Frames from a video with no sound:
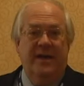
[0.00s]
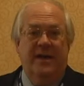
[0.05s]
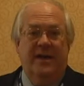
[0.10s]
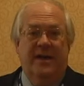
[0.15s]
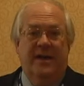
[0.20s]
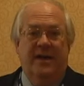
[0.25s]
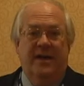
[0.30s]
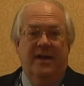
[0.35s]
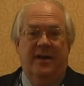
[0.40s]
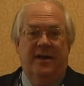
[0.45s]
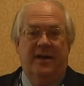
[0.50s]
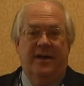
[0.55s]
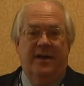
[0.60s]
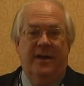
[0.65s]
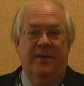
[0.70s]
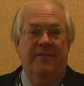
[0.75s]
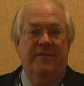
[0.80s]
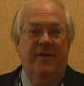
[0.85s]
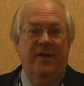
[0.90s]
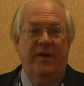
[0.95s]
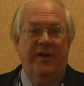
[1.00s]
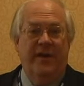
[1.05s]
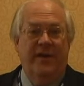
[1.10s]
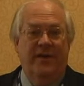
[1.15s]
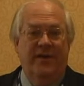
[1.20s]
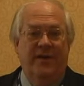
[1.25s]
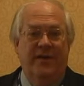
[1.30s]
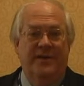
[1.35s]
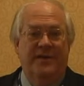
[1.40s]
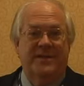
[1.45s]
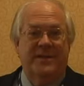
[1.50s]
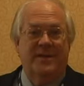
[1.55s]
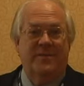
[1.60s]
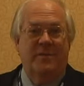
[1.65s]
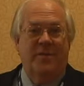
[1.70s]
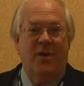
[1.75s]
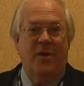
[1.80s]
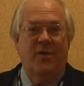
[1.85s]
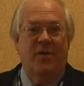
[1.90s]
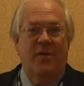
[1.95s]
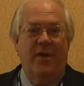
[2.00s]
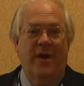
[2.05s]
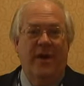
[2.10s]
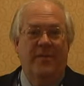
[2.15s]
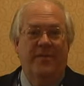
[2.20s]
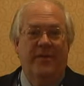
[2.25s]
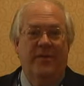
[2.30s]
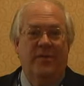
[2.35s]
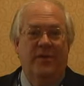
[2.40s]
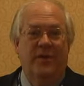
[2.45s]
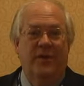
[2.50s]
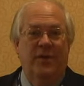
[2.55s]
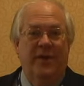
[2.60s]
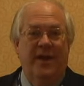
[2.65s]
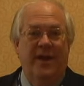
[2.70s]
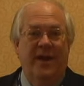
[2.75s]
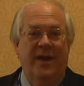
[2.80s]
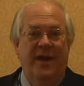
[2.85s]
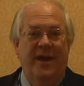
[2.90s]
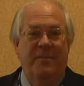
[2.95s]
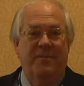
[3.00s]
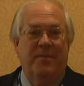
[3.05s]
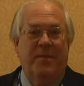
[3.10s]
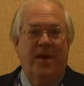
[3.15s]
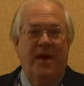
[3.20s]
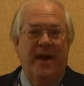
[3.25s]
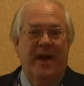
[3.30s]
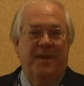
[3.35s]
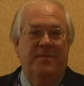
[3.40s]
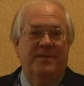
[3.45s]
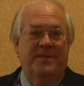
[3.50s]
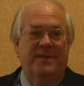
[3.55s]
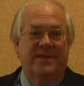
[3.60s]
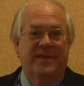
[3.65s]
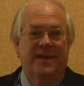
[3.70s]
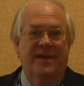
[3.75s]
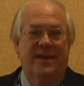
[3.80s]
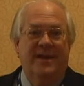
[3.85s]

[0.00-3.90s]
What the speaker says: A very interesting program that we're looking at perhaps